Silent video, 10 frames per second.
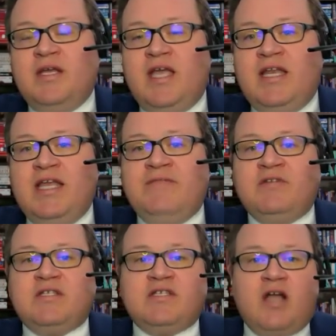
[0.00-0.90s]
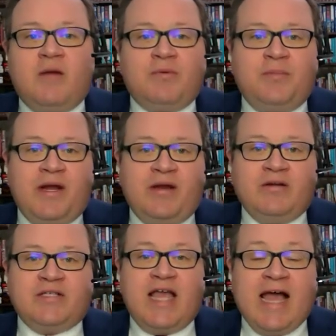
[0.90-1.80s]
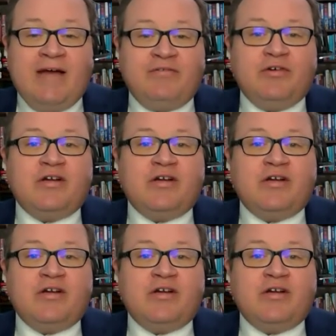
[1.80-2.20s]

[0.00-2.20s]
and even stop repairs after